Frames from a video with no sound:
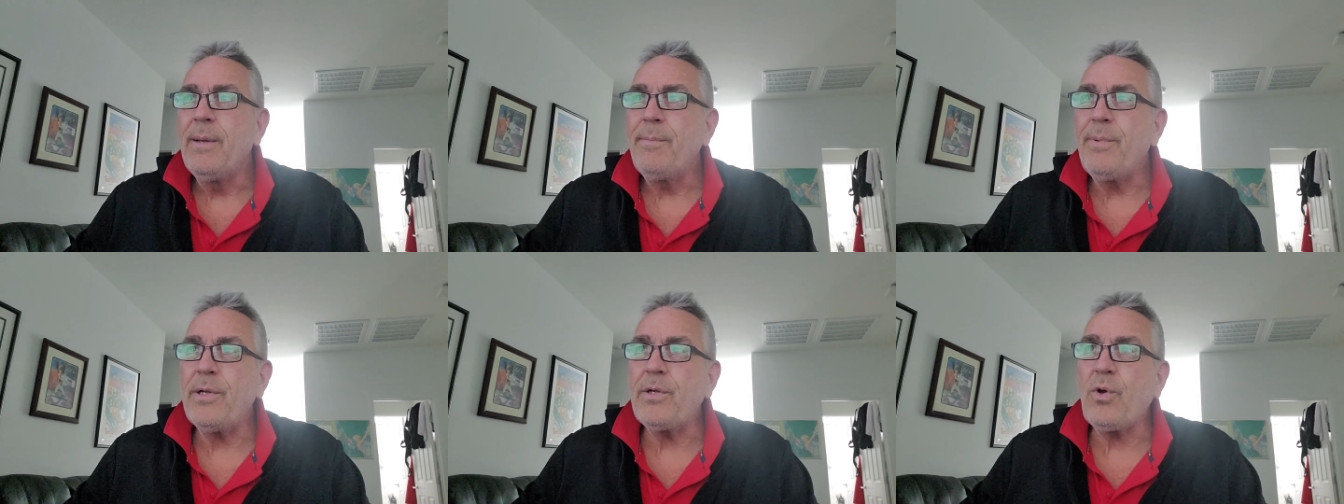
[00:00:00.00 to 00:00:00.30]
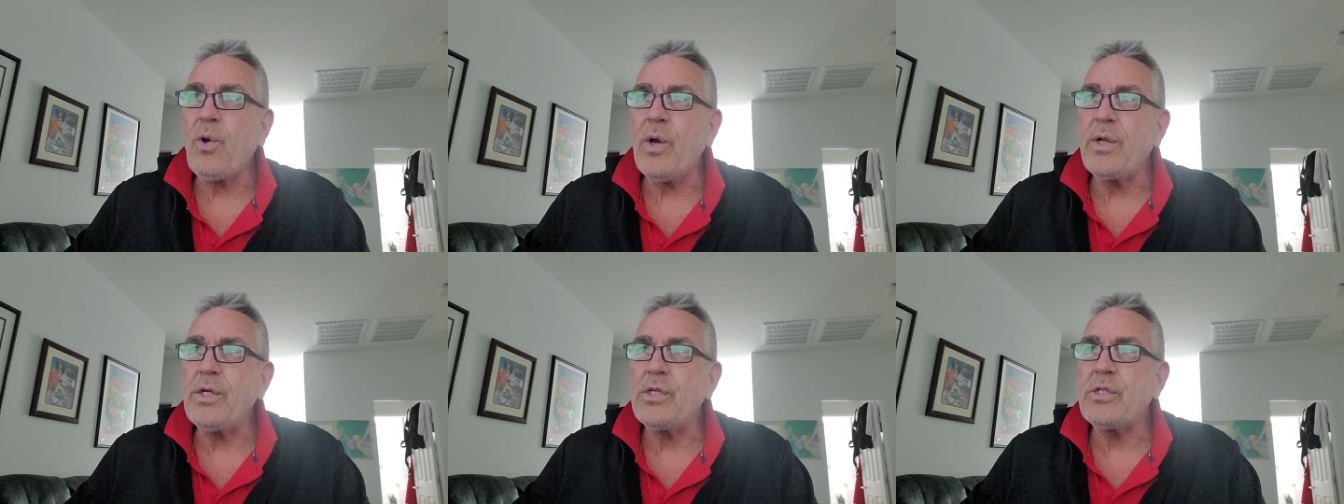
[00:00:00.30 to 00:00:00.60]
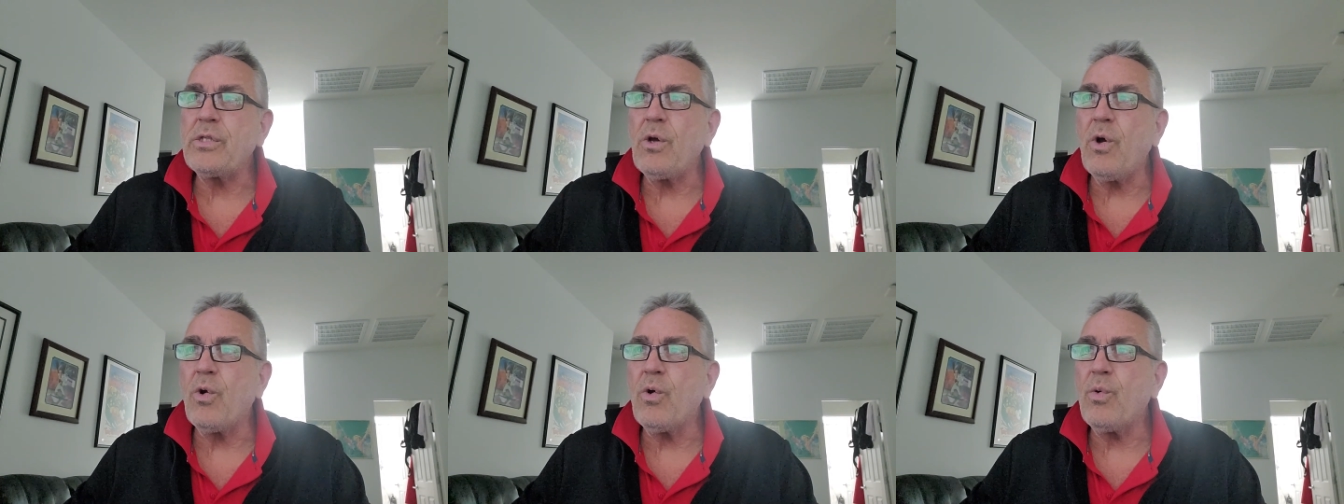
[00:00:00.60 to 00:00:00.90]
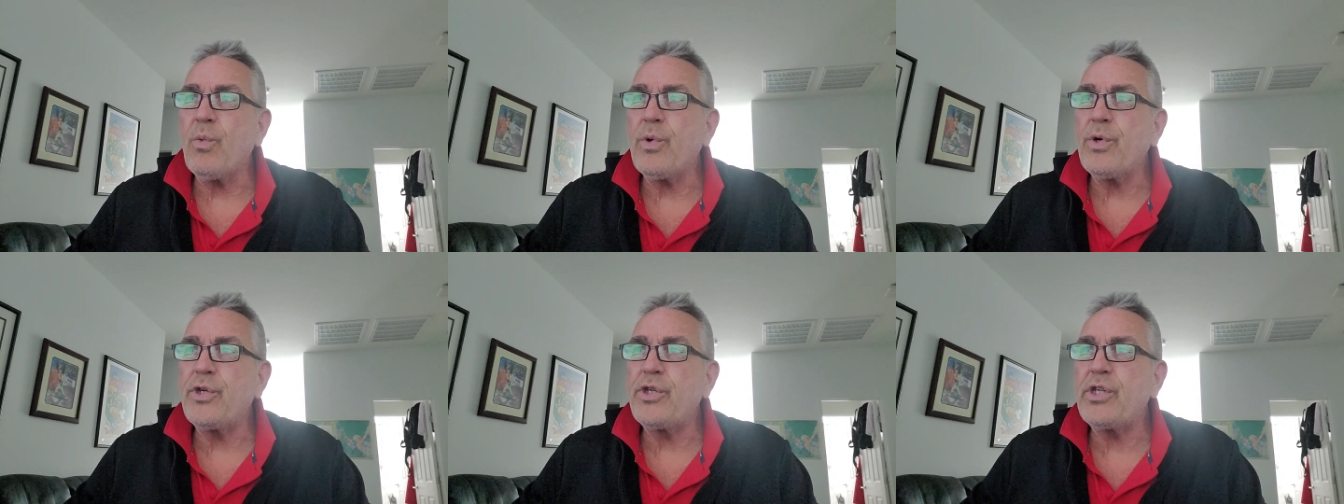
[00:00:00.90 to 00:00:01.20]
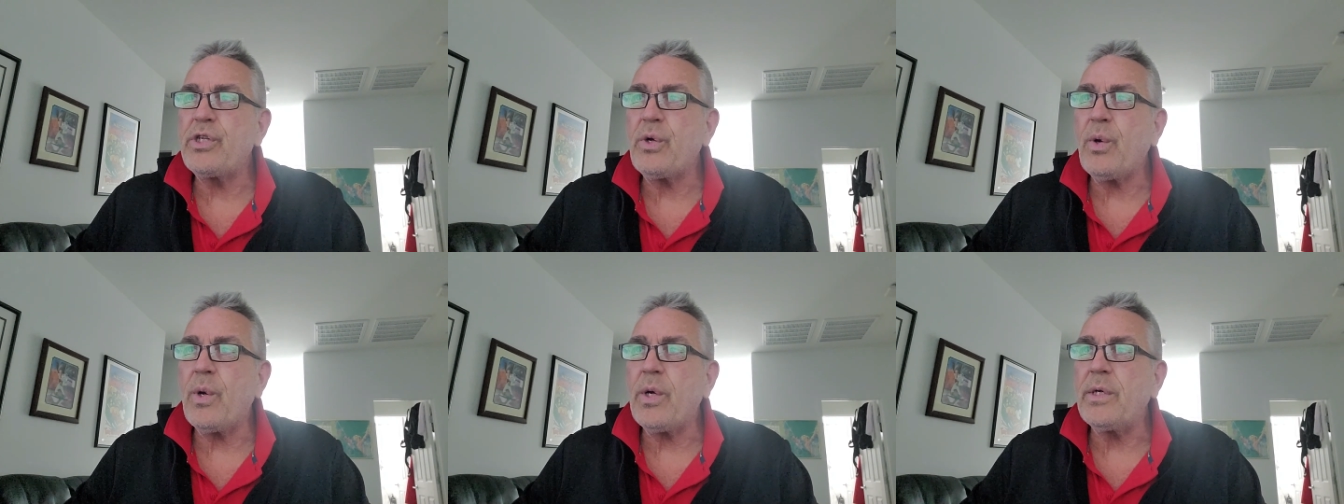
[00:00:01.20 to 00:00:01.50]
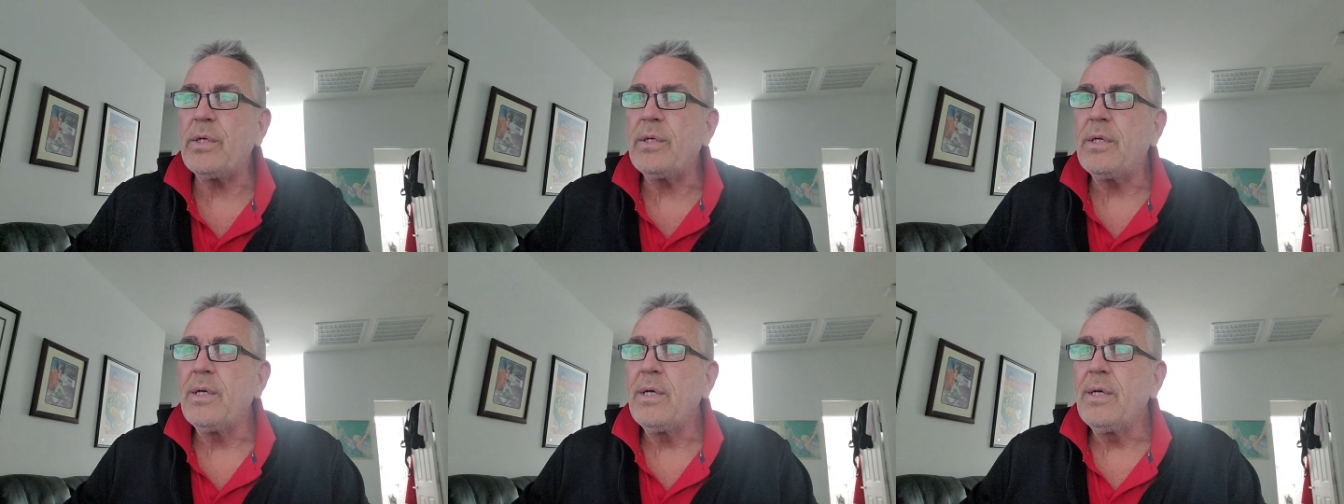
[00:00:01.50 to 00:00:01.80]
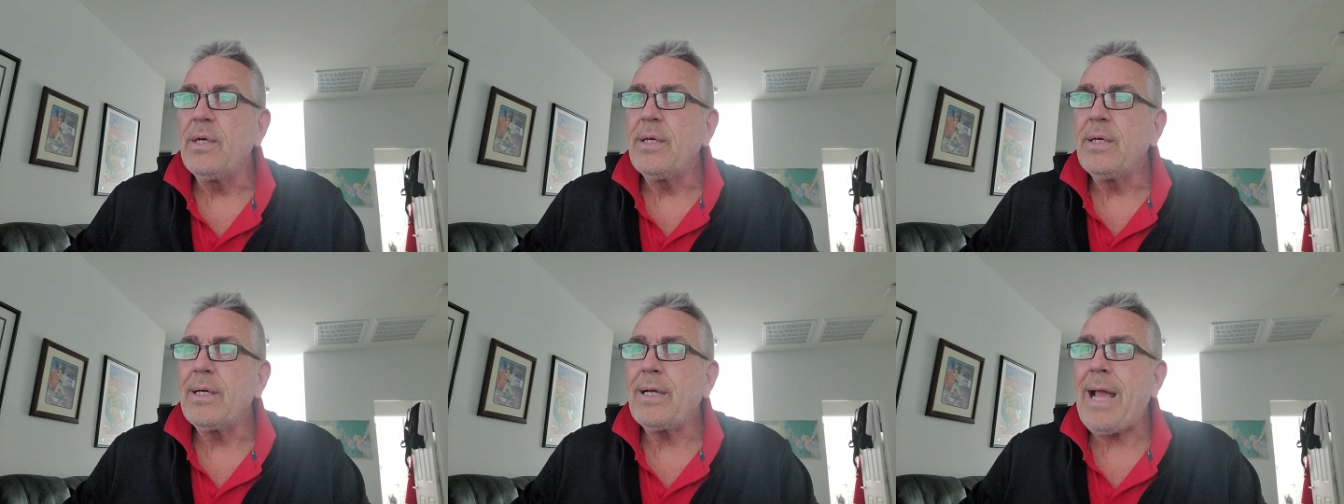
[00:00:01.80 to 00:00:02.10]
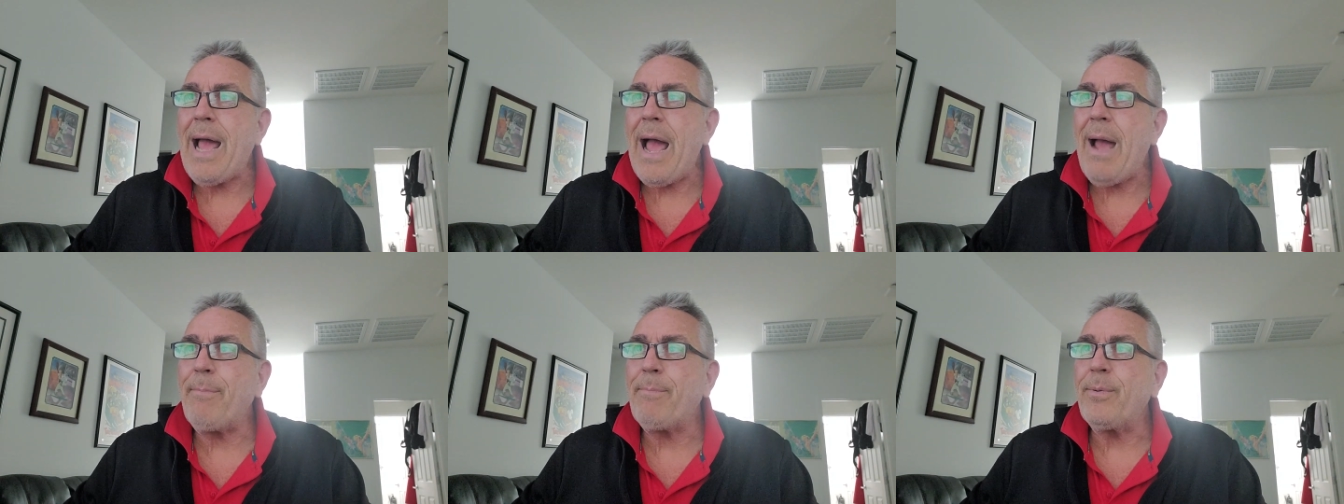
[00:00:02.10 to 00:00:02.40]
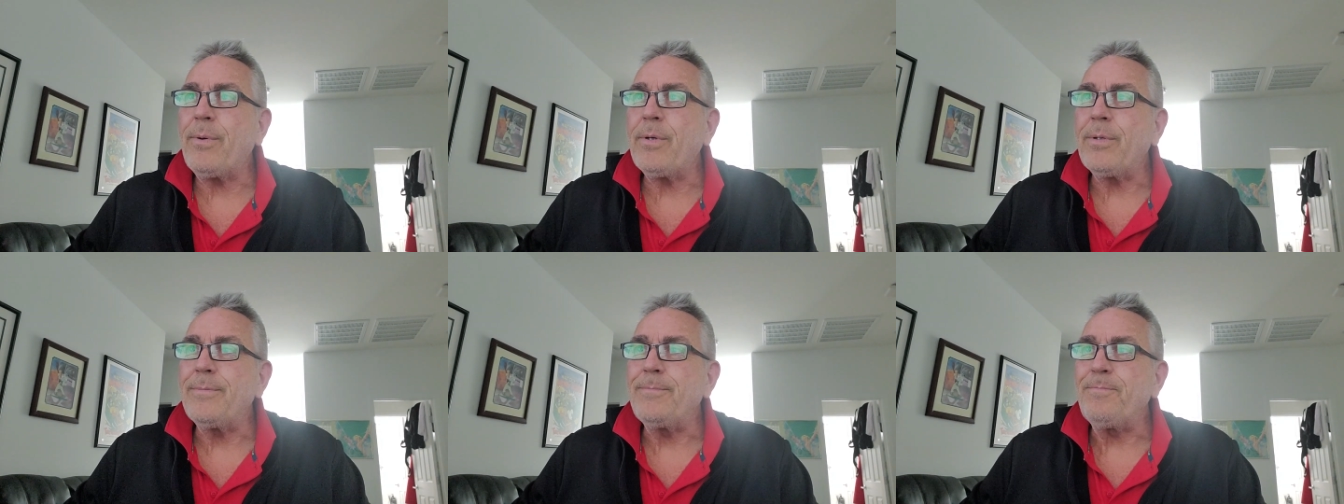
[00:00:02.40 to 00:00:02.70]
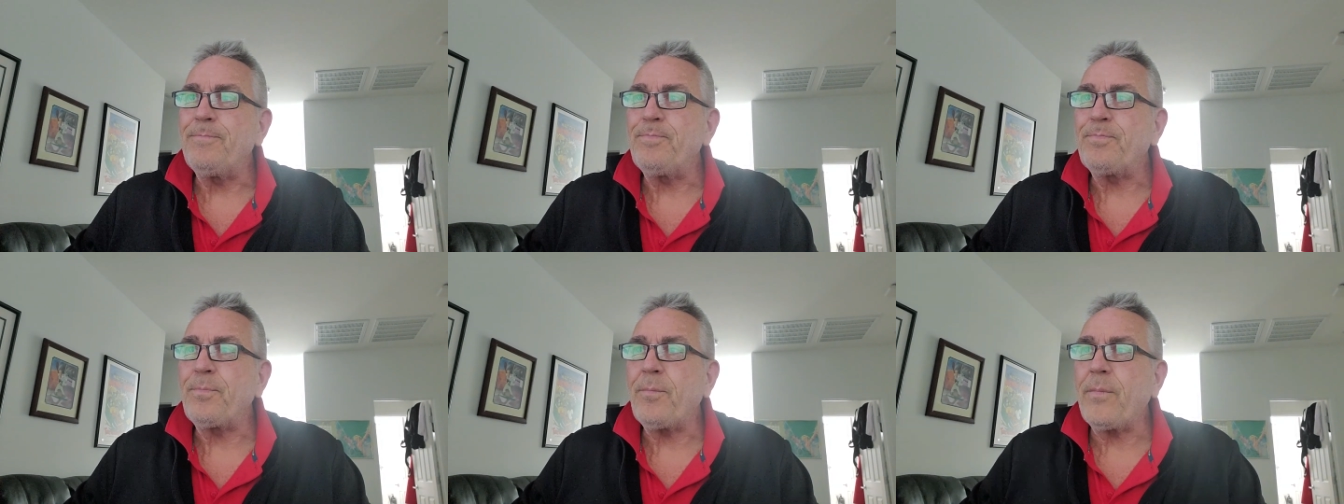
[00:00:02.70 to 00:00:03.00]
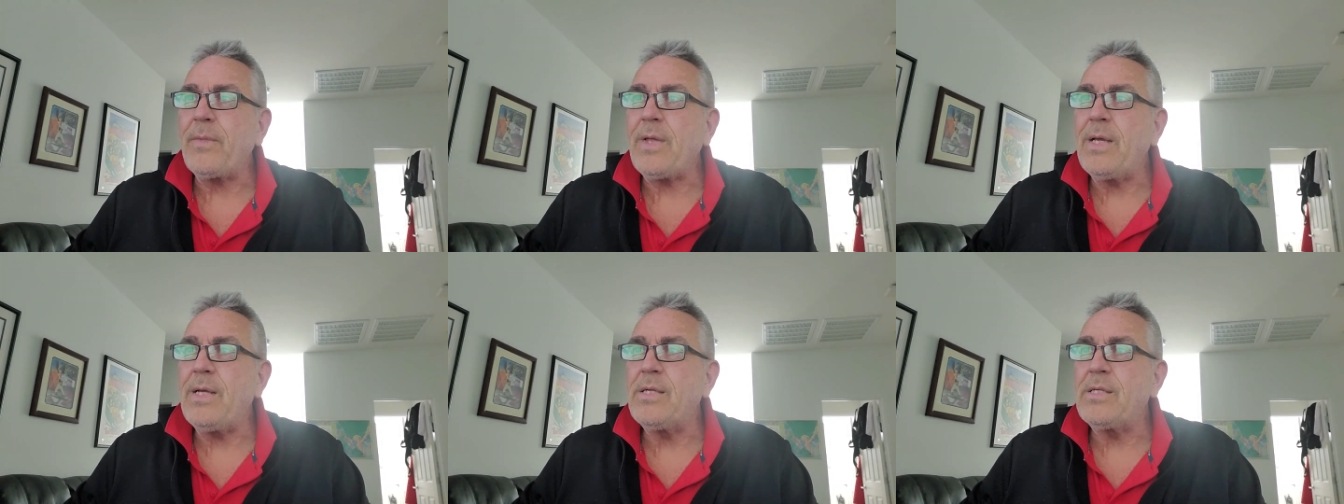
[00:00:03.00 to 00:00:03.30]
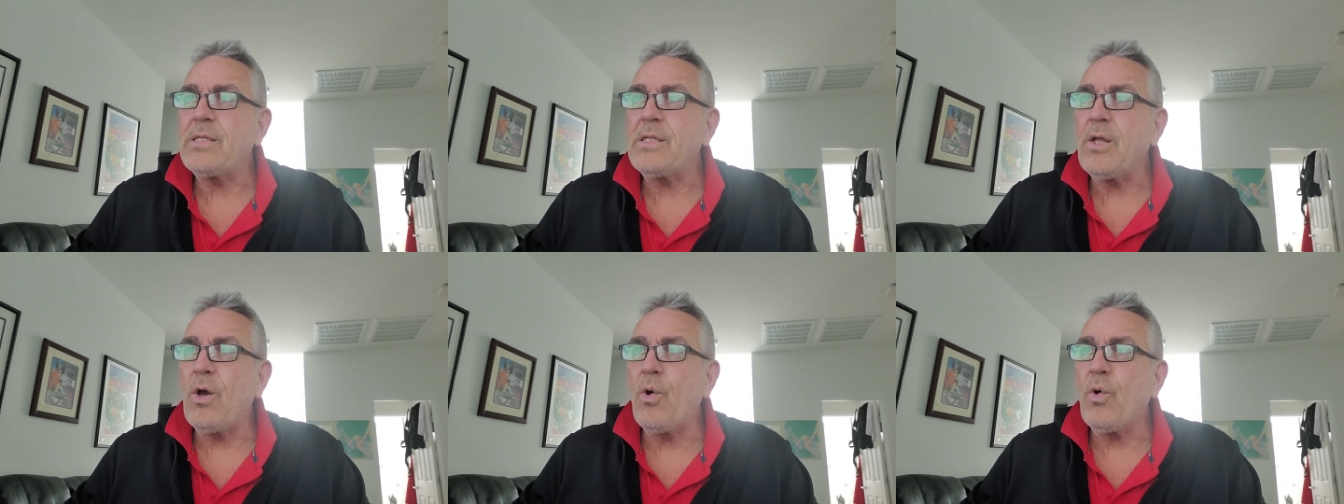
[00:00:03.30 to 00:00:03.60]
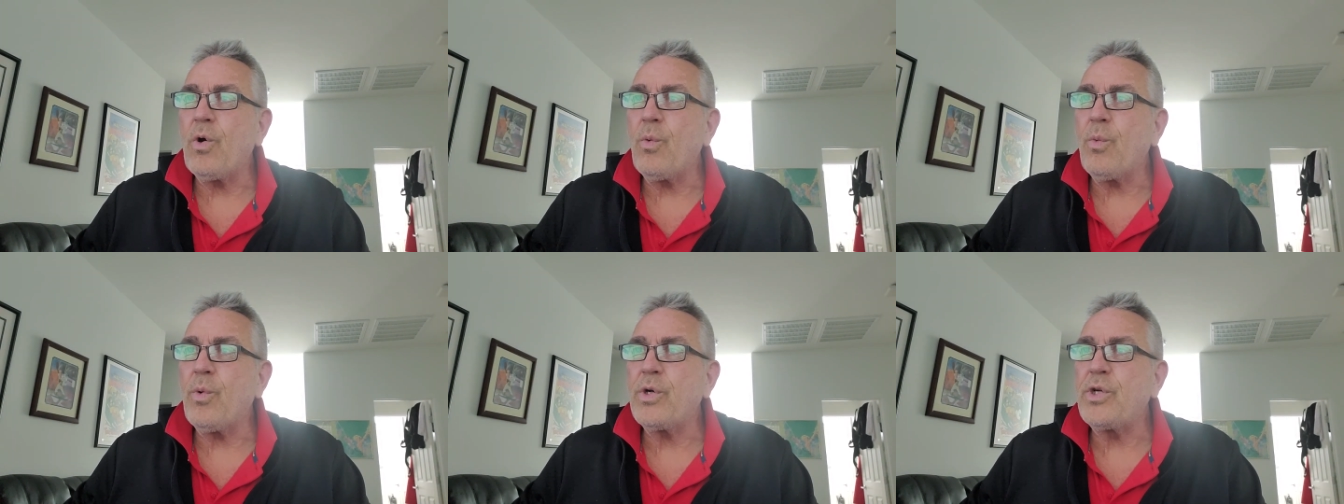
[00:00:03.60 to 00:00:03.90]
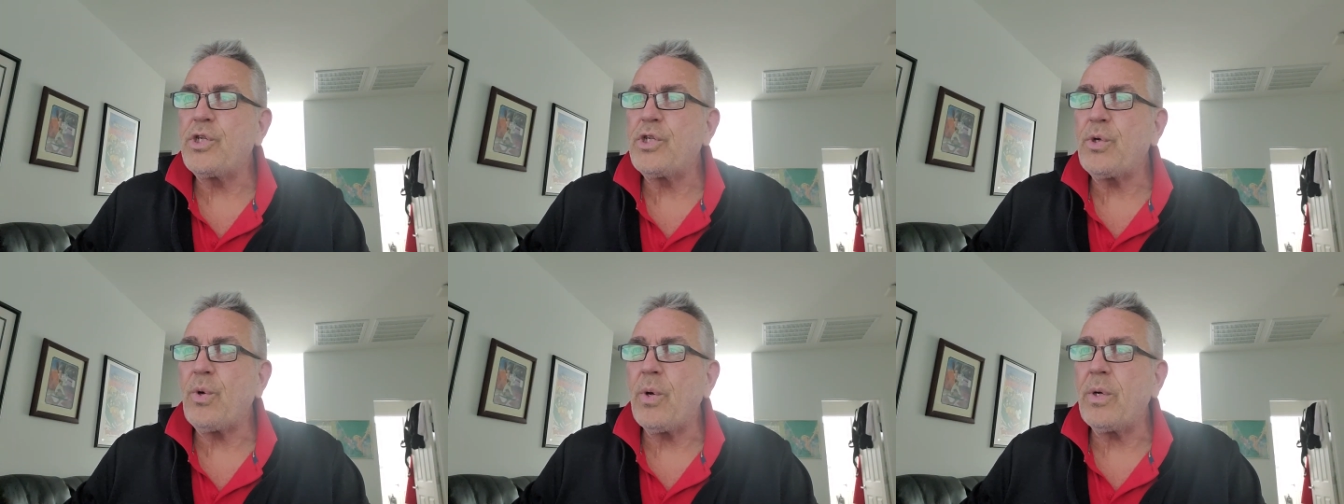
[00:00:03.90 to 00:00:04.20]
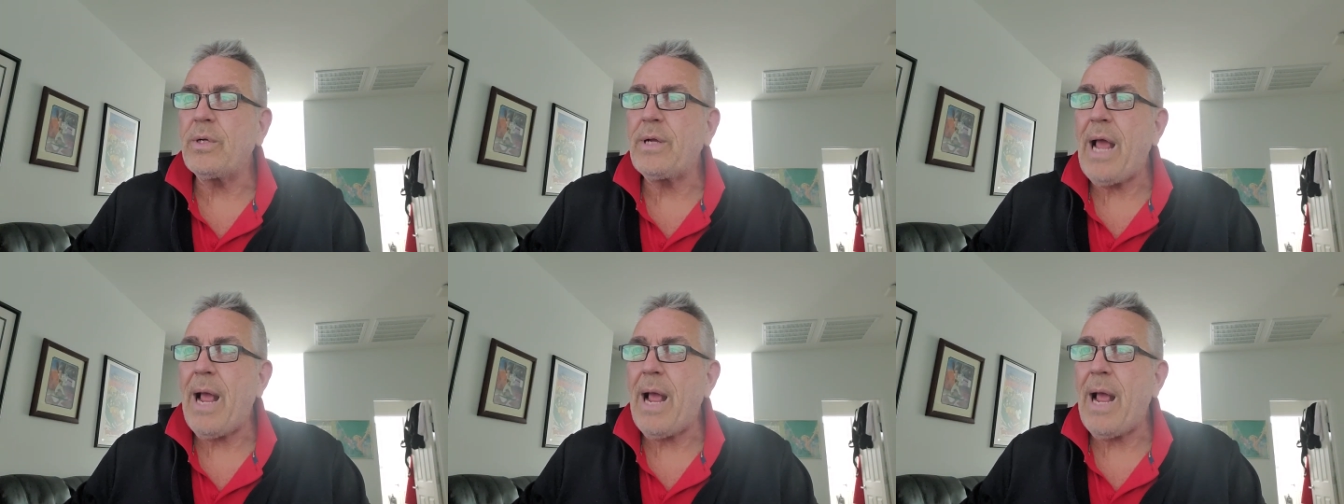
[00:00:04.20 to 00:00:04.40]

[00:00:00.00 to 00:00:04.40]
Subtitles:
Bitcoin is lower, we're short. Copper is lower, we're short.